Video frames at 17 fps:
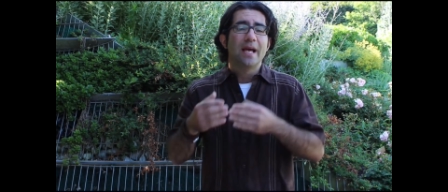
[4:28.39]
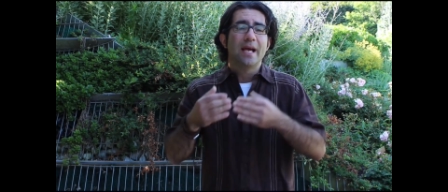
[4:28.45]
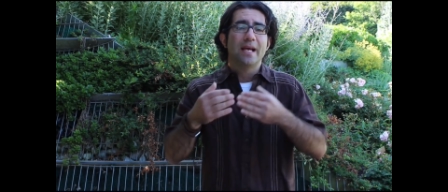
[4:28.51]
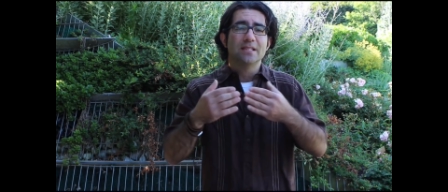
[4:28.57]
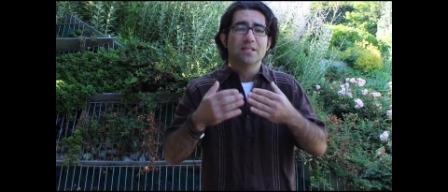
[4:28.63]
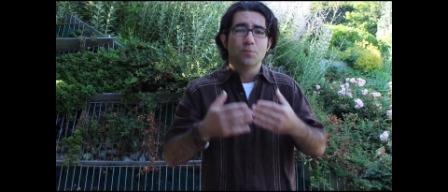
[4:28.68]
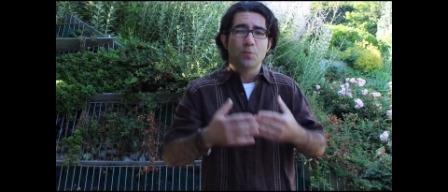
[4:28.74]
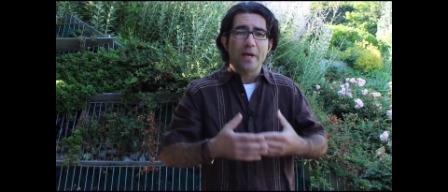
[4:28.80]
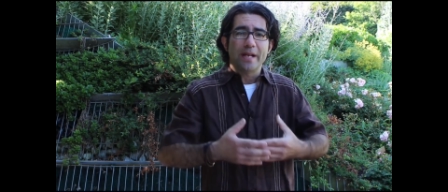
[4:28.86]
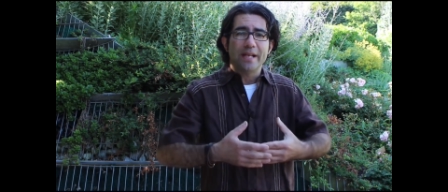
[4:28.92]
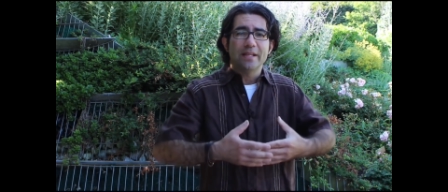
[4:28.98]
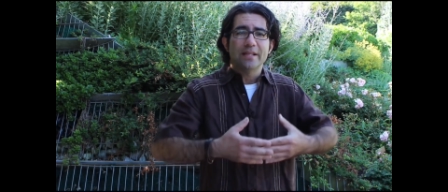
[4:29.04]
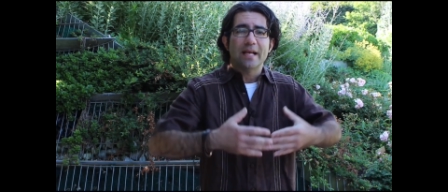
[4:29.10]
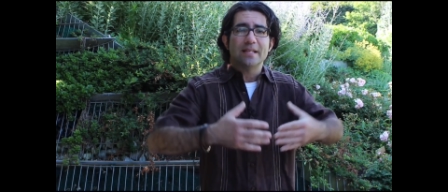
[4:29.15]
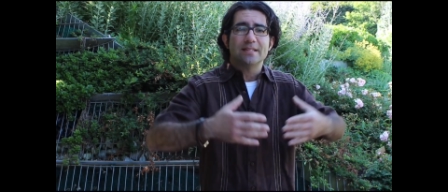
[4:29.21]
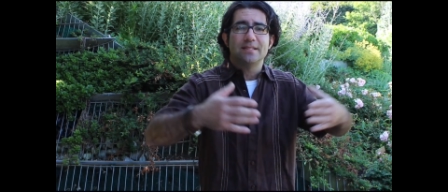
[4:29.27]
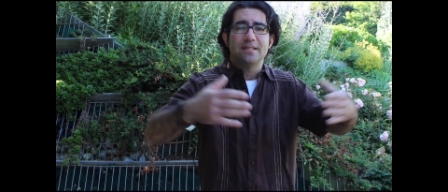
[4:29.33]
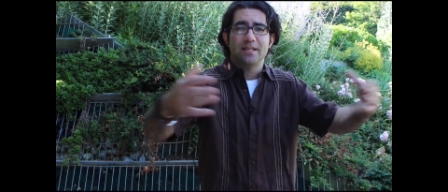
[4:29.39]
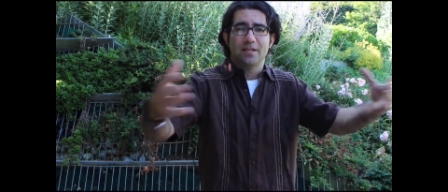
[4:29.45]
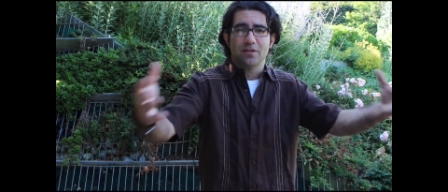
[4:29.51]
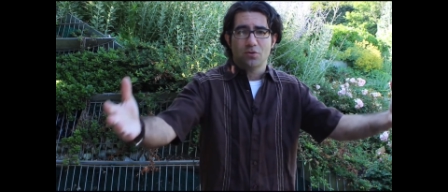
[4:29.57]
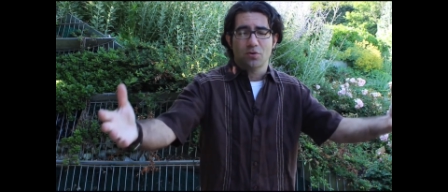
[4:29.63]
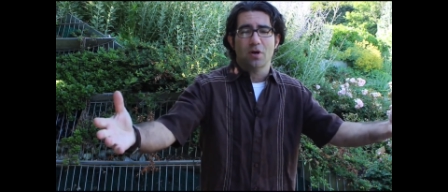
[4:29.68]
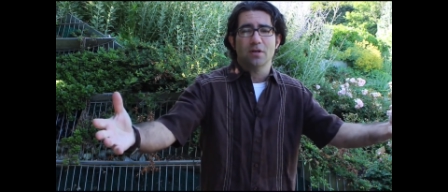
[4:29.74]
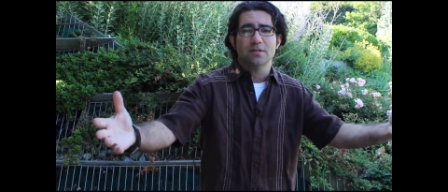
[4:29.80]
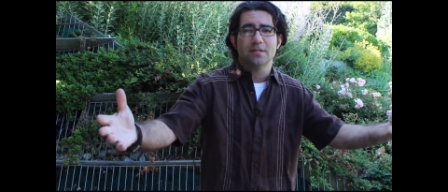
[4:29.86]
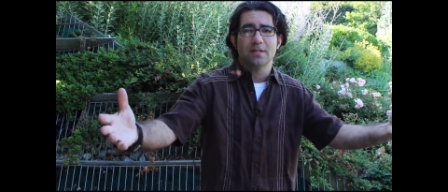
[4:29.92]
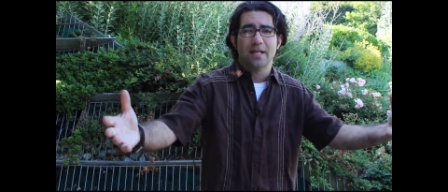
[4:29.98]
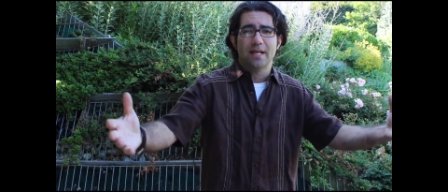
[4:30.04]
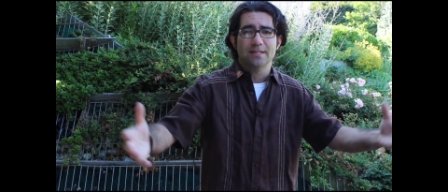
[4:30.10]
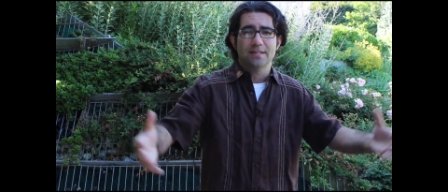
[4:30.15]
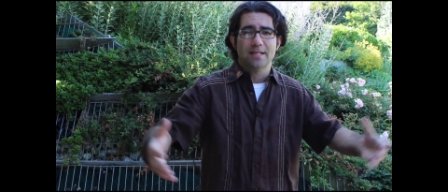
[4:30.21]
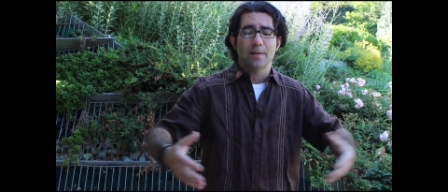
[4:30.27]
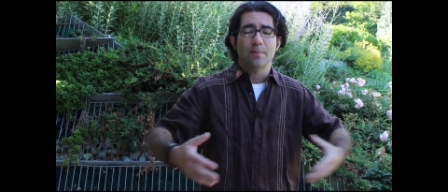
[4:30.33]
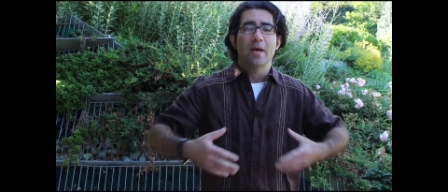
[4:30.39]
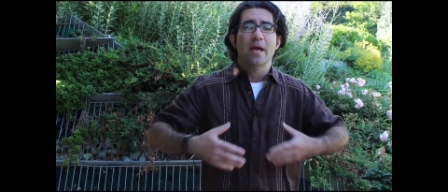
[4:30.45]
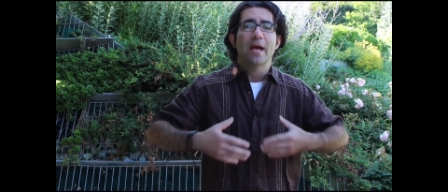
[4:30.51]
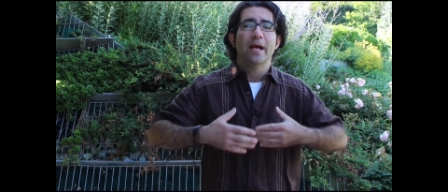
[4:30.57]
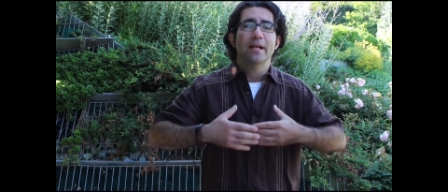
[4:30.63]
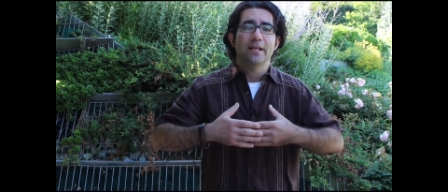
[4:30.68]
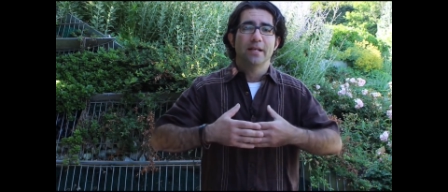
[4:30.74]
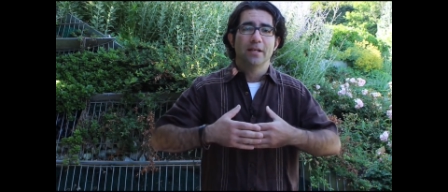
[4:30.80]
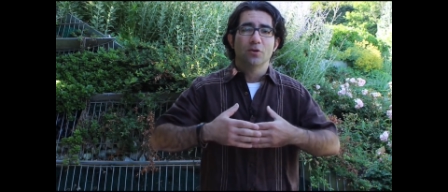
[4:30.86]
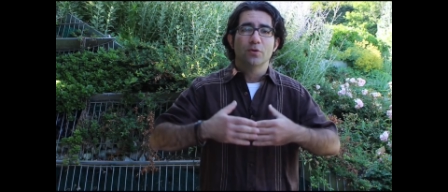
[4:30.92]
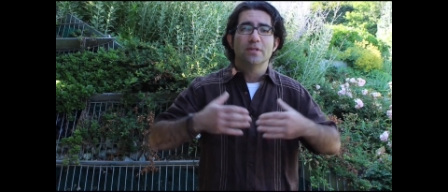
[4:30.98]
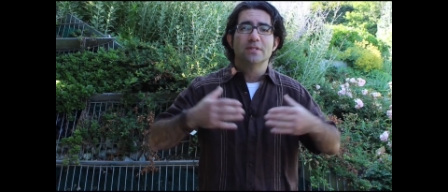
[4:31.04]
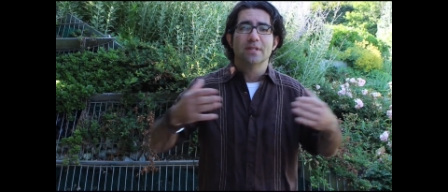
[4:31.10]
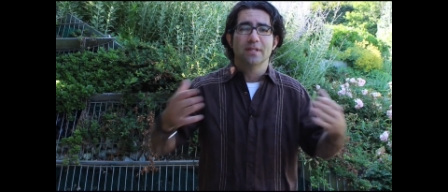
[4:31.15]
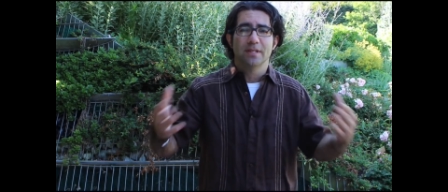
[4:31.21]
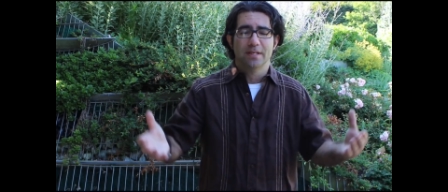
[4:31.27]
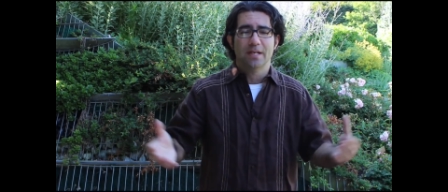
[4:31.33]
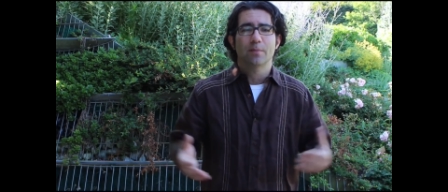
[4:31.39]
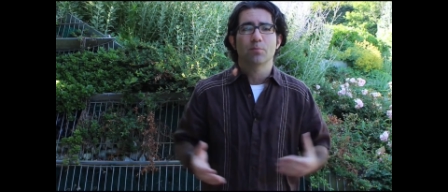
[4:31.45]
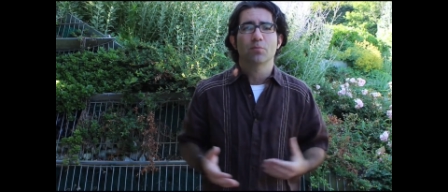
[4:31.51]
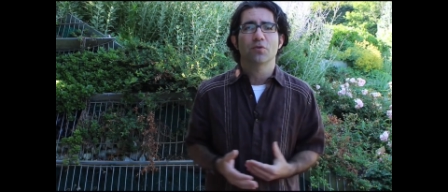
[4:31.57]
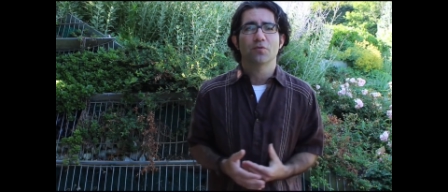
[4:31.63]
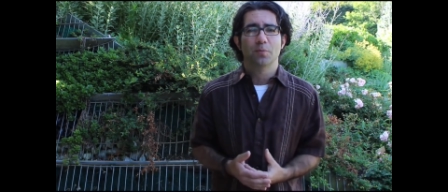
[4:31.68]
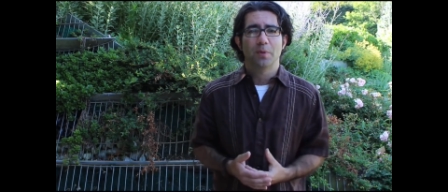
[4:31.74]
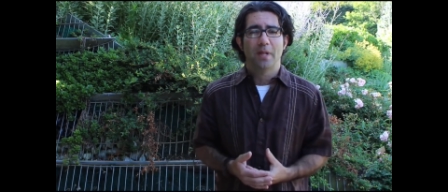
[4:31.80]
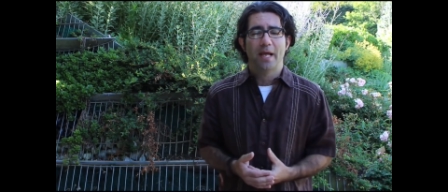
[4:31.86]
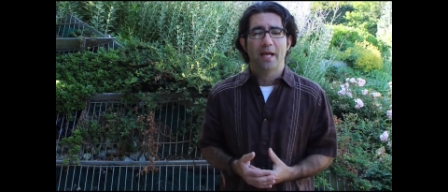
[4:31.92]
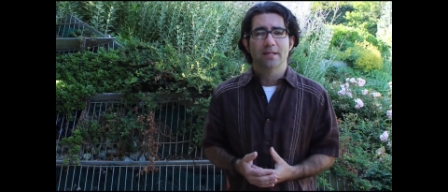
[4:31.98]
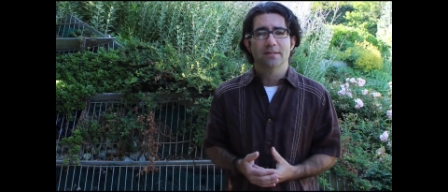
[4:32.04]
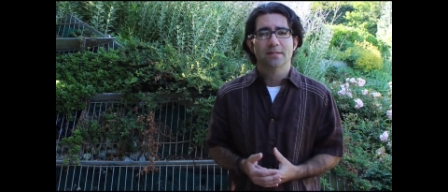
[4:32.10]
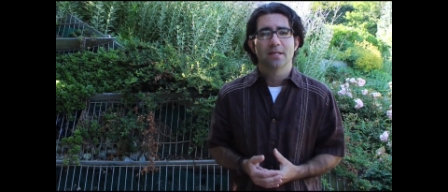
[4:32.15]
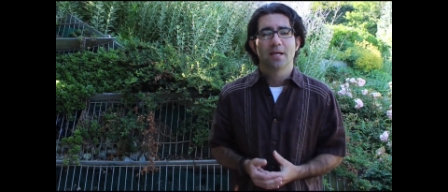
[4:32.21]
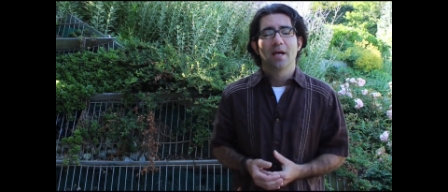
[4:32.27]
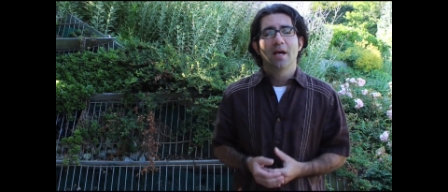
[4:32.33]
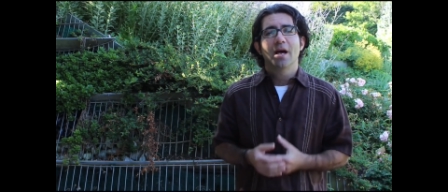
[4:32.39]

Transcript: and spreading that seed across the landscape and increasing the number of plants.